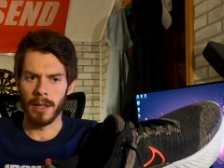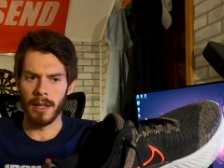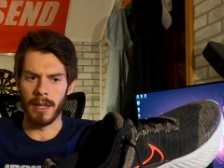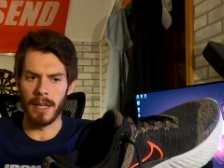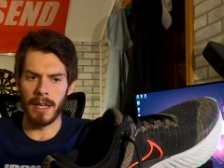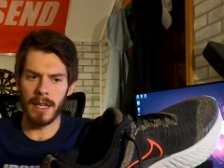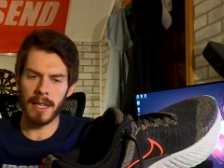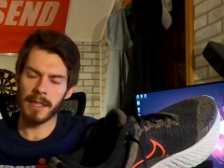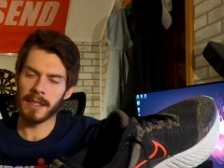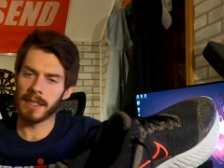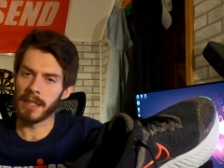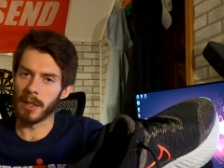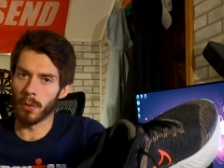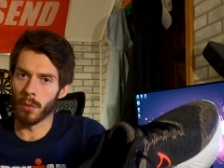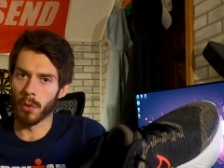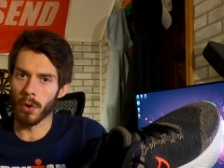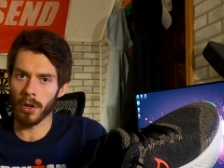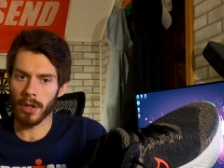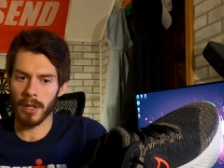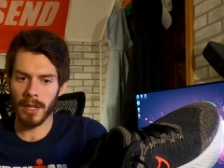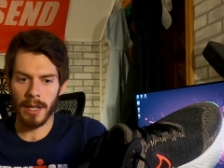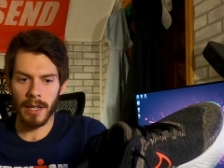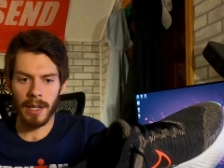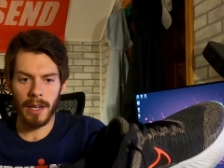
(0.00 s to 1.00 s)
Is it
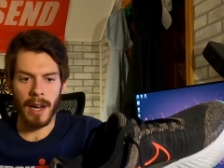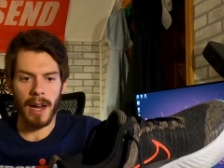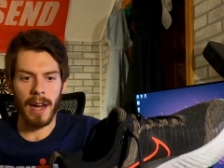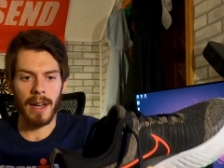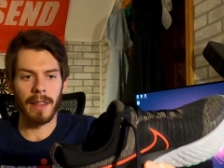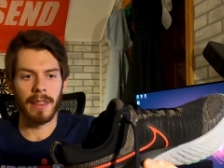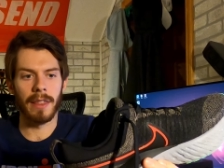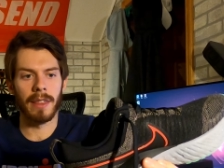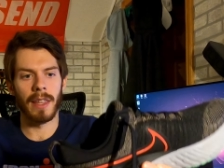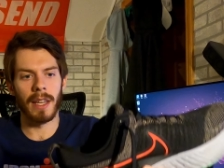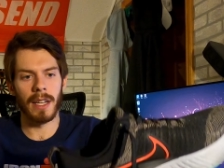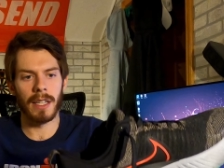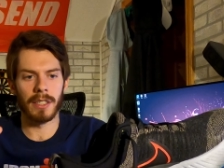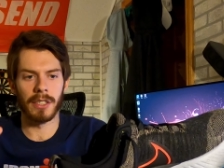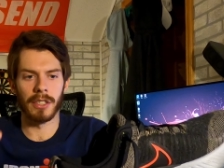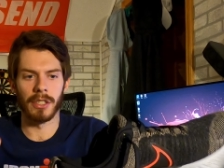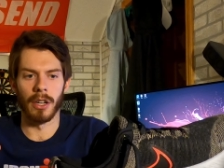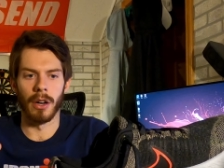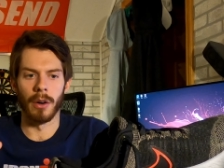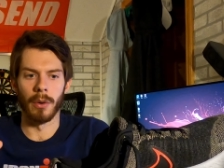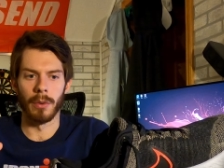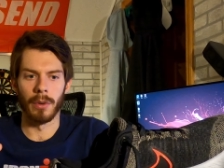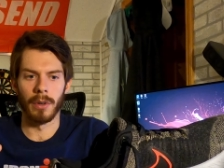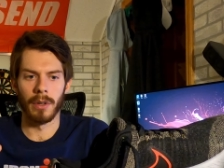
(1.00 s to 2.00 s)
working? I think
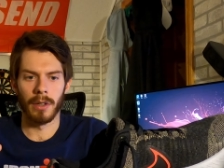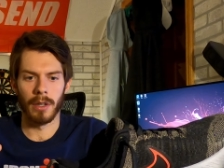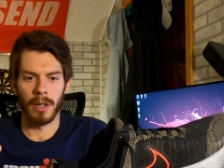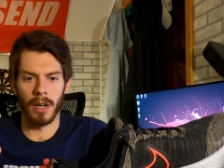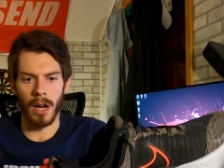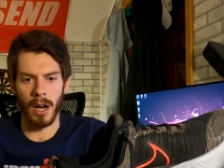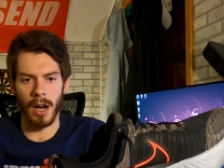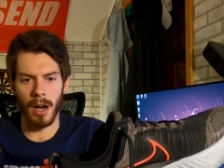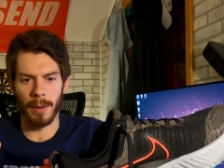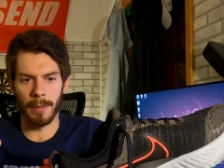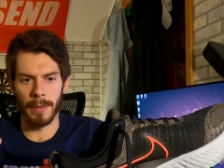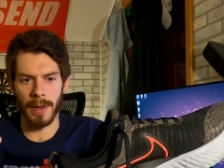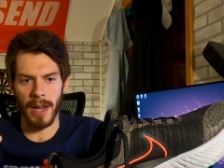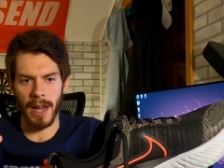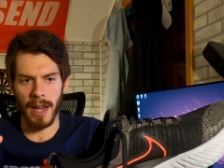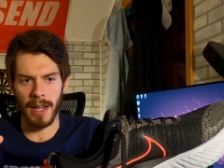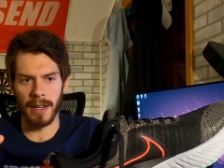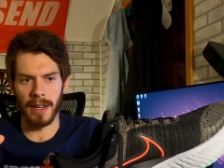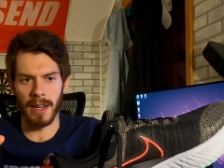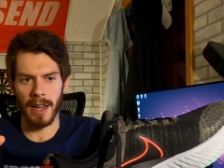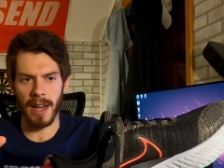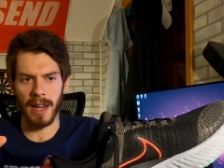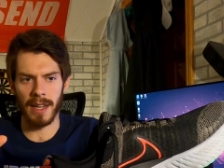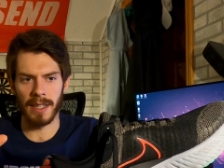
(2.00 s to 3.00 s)
so.
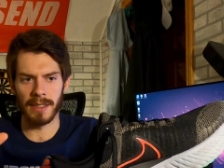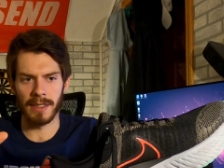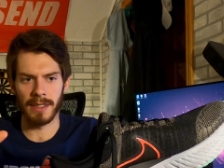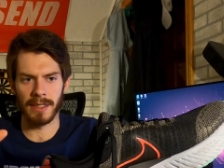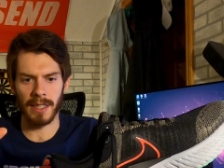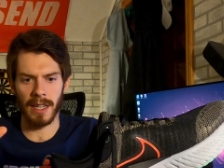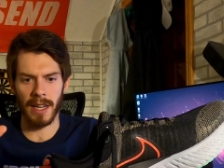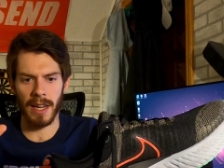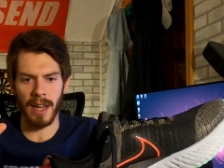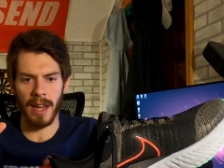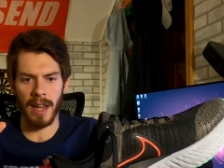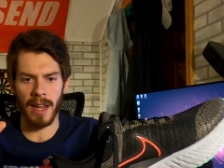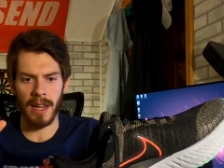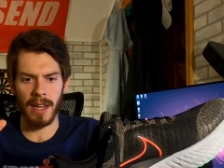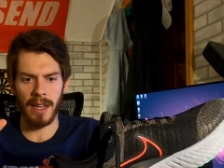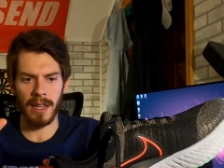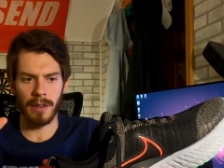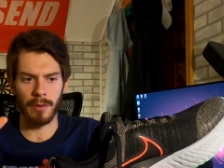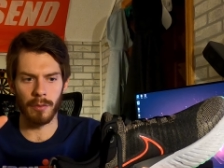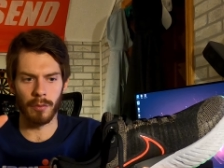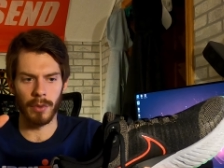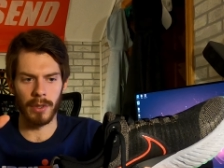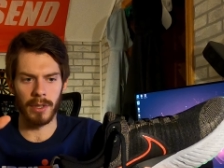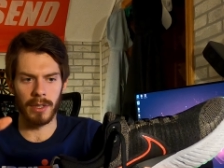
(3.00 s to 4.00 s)
And as
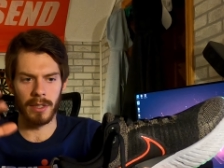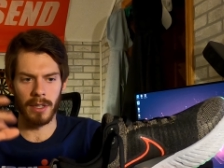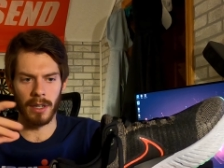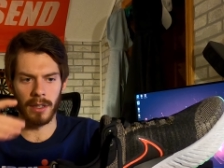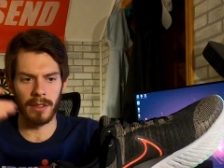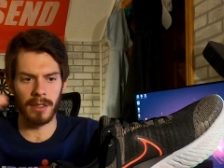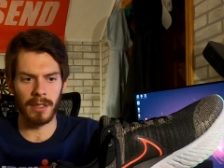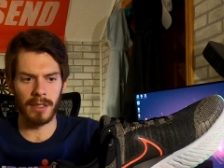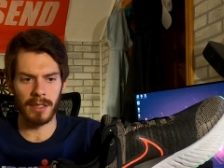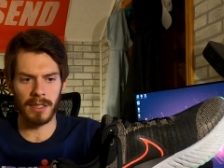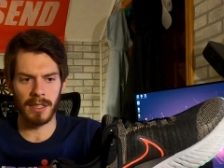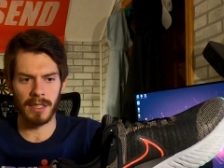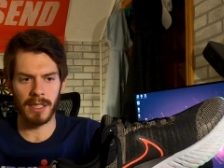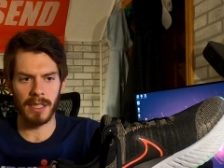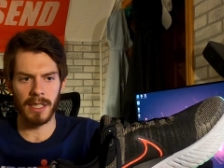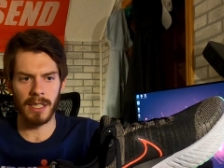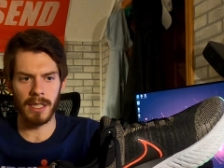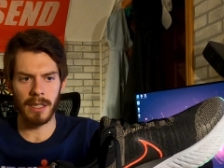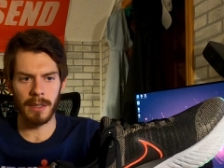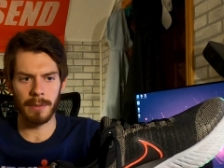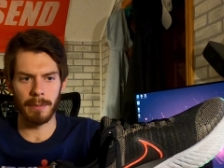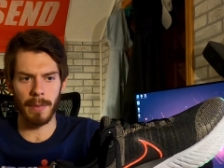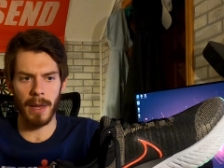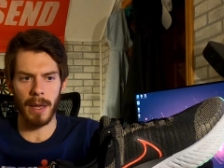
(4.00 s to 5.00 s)
a
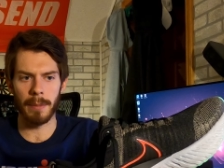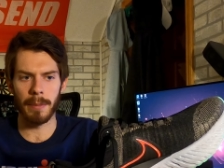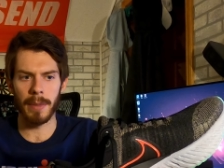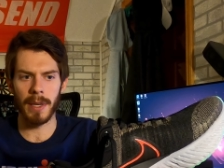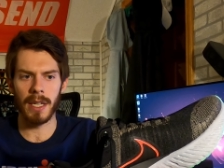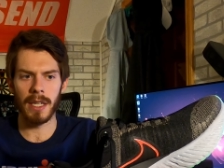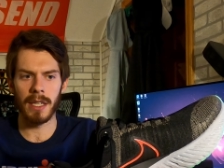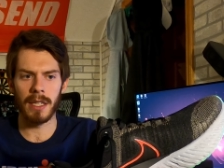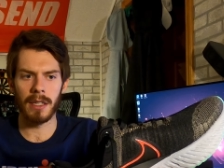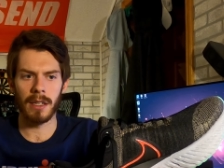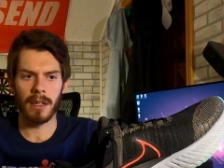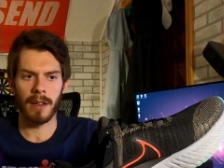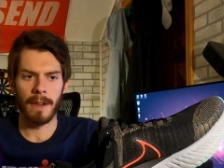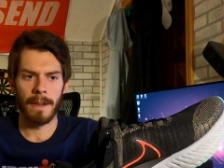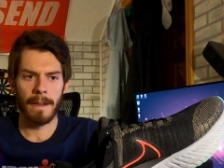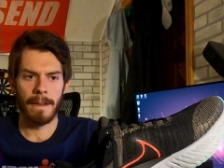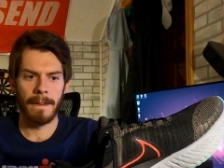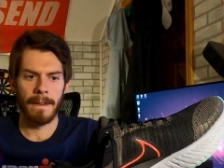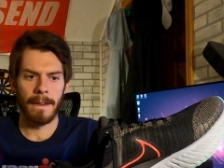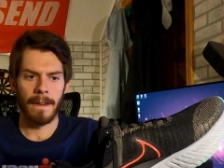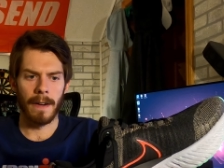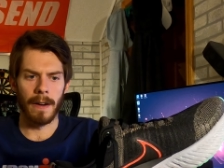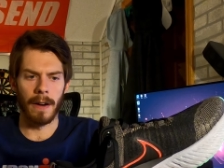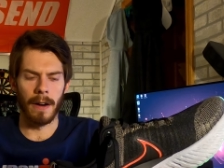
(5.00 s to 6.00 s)
redundancy, maybe
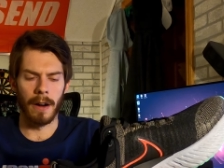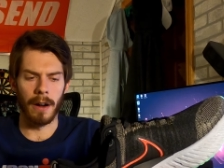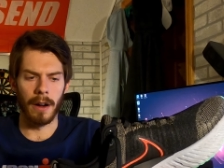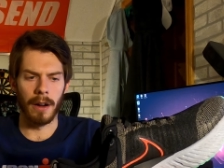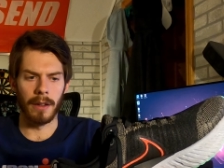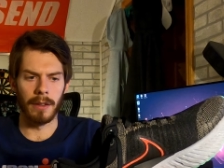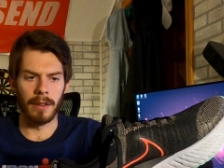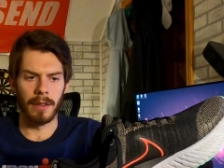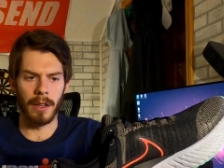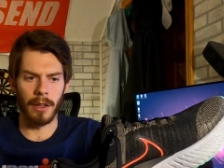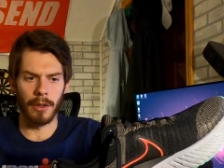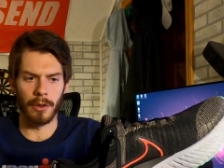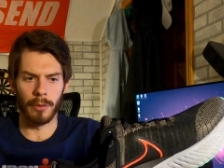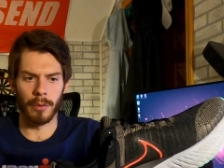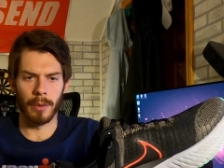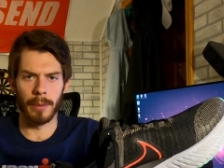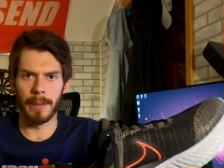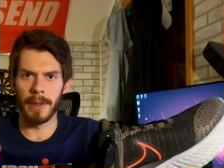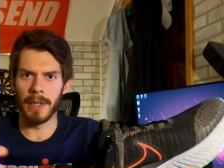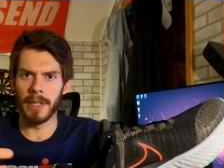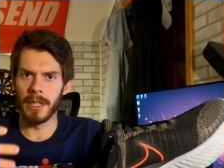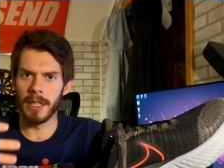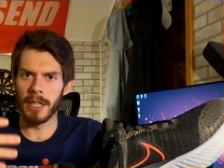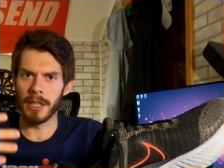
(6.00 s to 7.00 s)
another
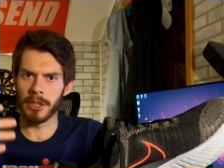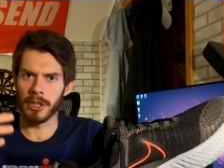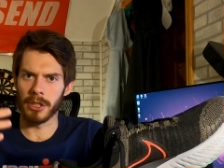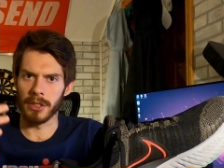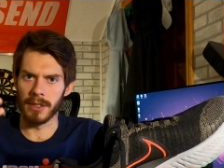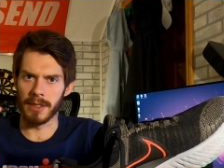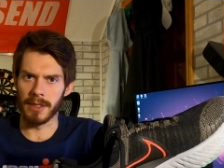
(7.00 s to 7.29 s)
remediation